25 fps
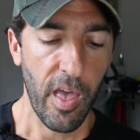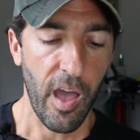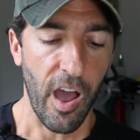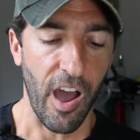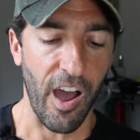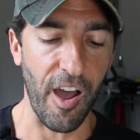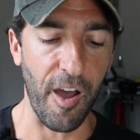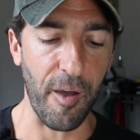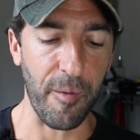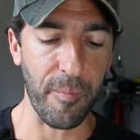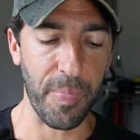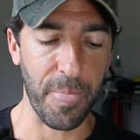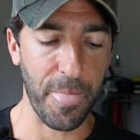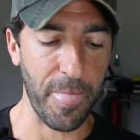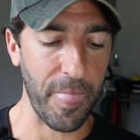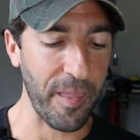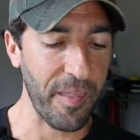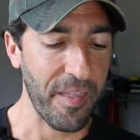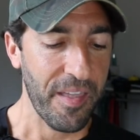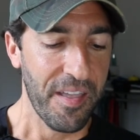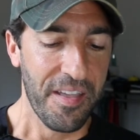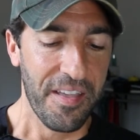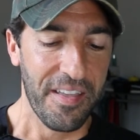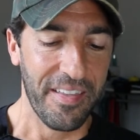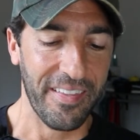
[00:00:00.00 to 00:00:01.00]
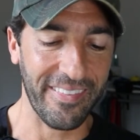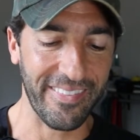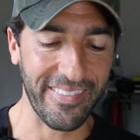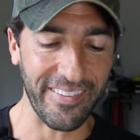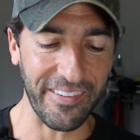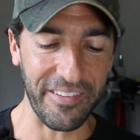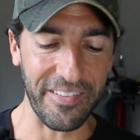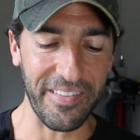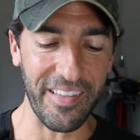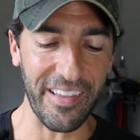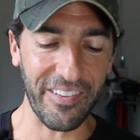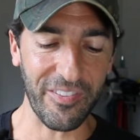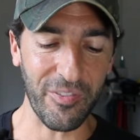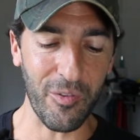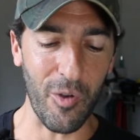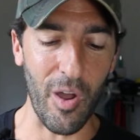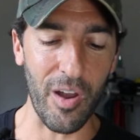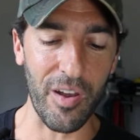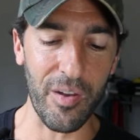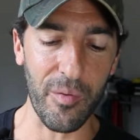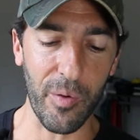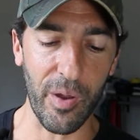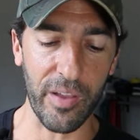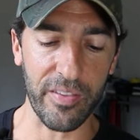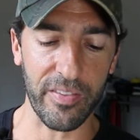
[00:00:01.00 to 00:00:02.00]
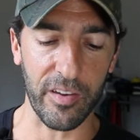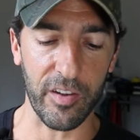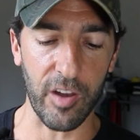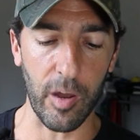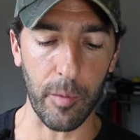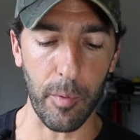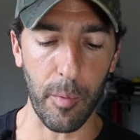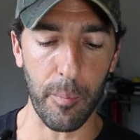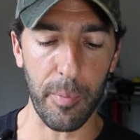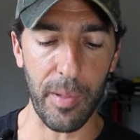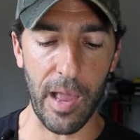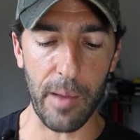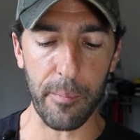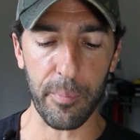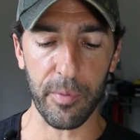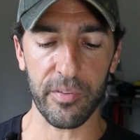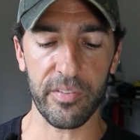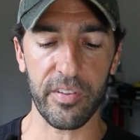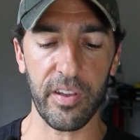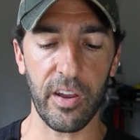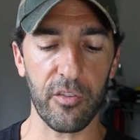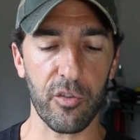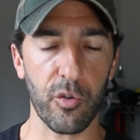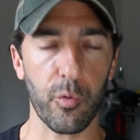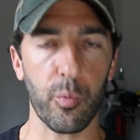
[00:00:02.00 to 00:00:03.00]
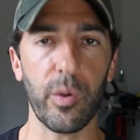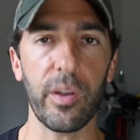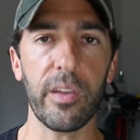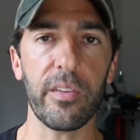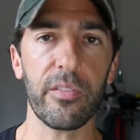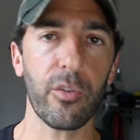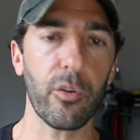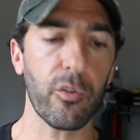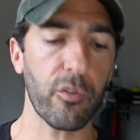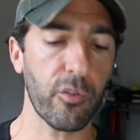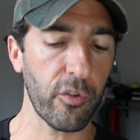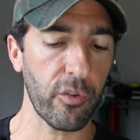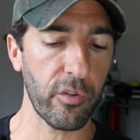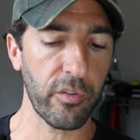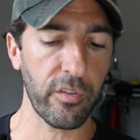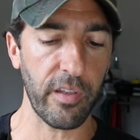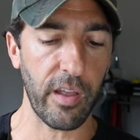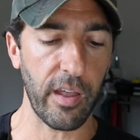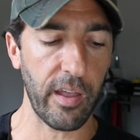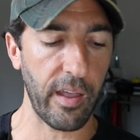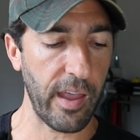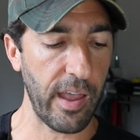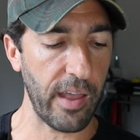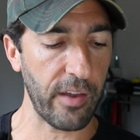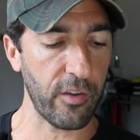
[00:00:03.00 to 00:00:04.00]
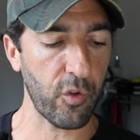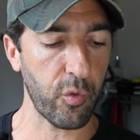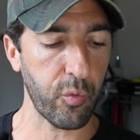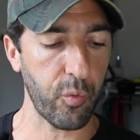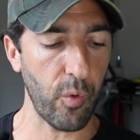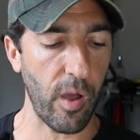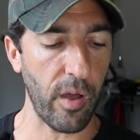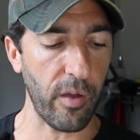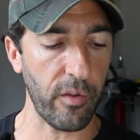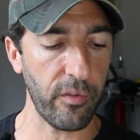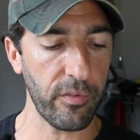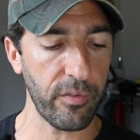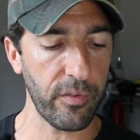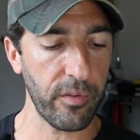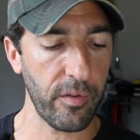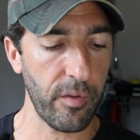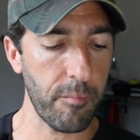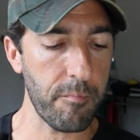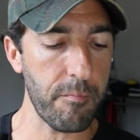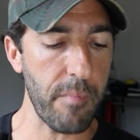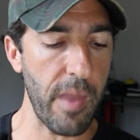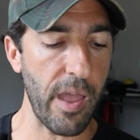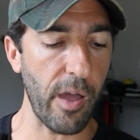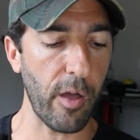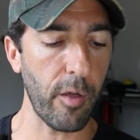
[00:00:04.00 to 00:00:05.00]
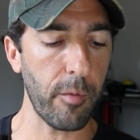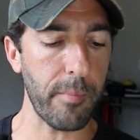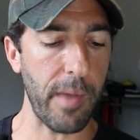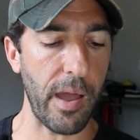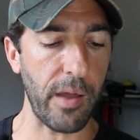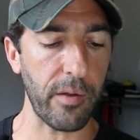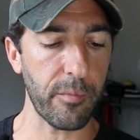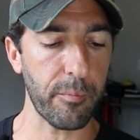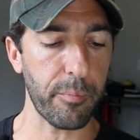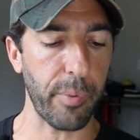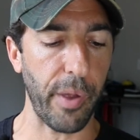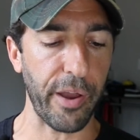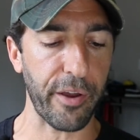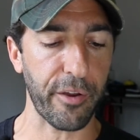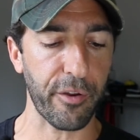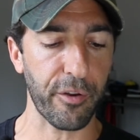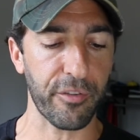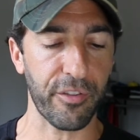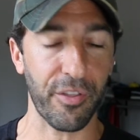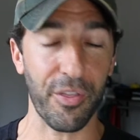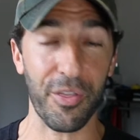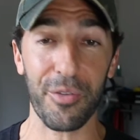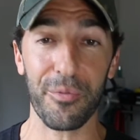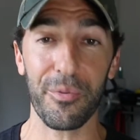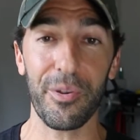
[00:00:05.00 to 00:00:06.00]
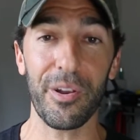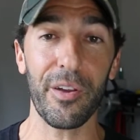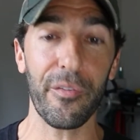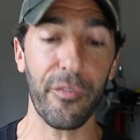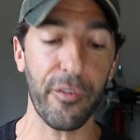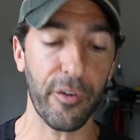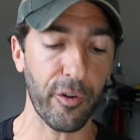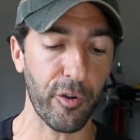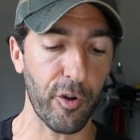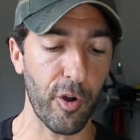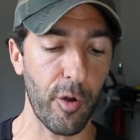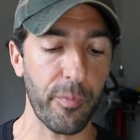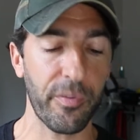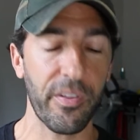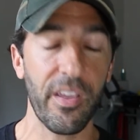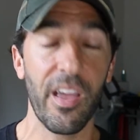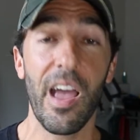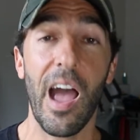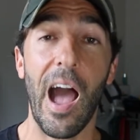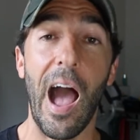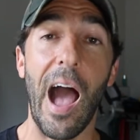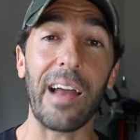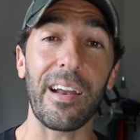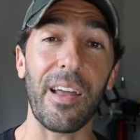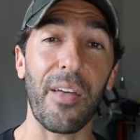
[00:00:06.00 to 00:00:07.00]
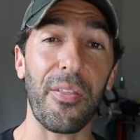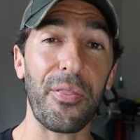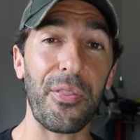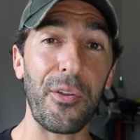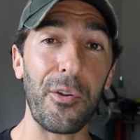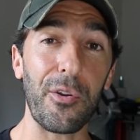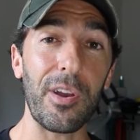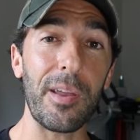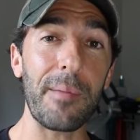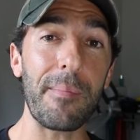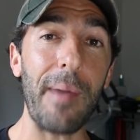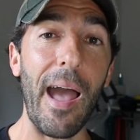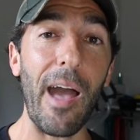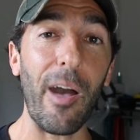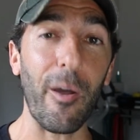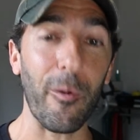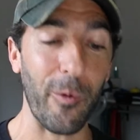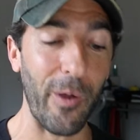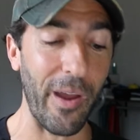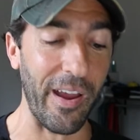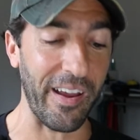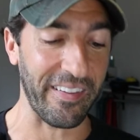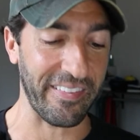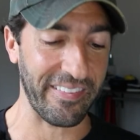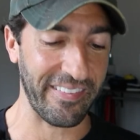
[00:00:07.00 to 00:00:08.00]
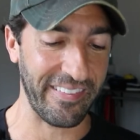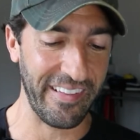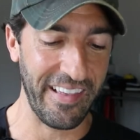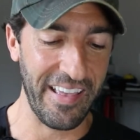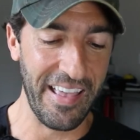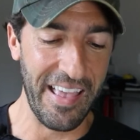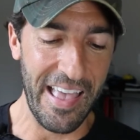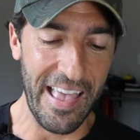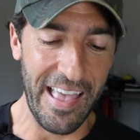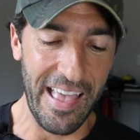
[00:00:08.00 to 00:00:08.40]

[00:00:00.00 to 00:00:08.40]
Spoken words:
And so in this one, it's a double blind procedure. Researchers had 12 male mountain bikers in three different groups on a 30 mile race.